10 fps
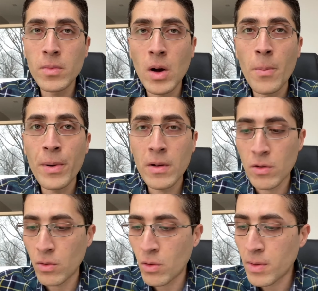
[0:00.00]
compared
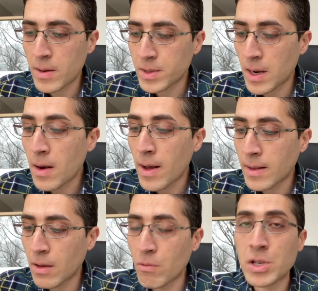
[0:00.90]
to
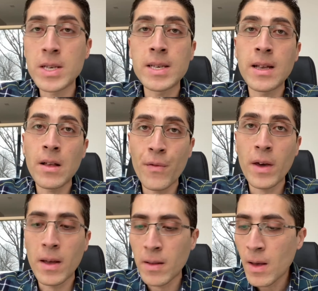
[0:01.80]
2019, which is
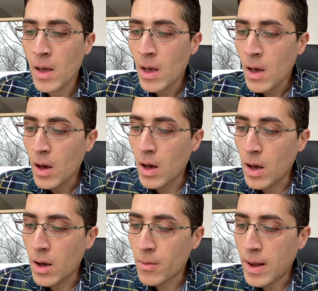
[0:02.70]
significant
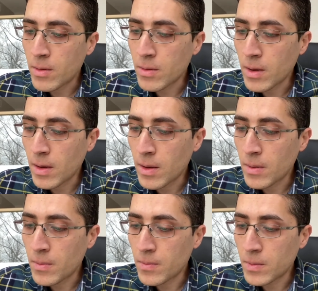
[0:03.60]
around
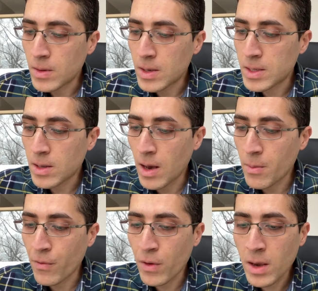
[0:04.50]
this
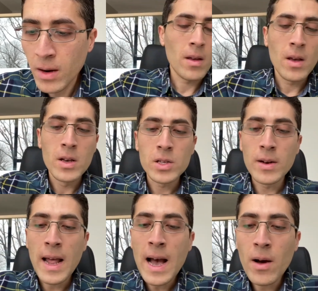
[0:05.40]
time of year. So
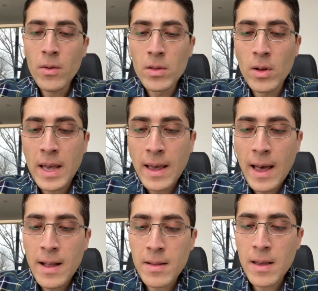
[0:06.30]
now looking
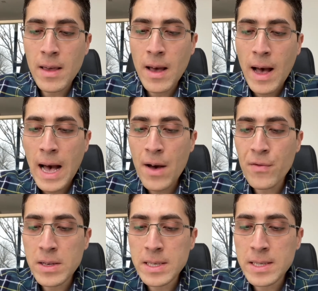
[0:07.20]
at the
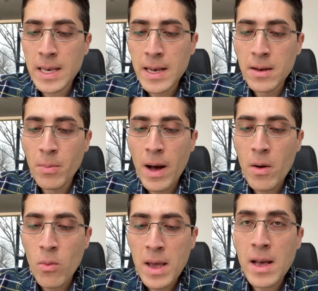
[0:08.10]
average sale by
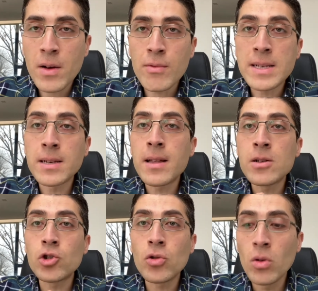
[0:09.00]
week,
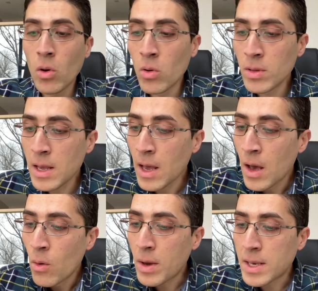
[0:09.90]
residential only,
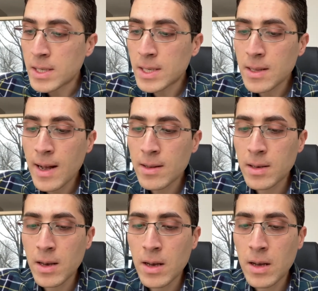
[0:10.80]
we can see that
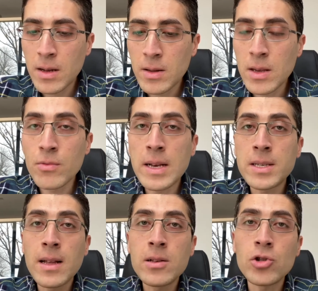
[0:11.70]
the
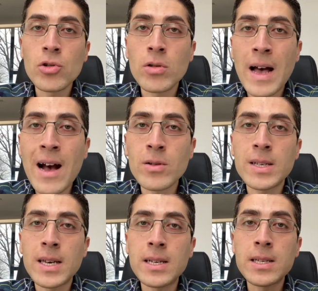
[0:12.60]
residential
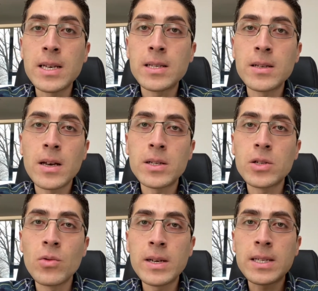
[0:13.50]
housing is
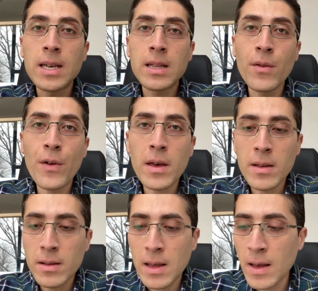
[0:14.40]
doing
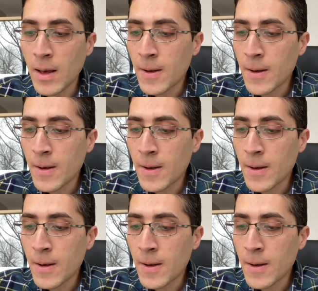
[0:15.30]
significantly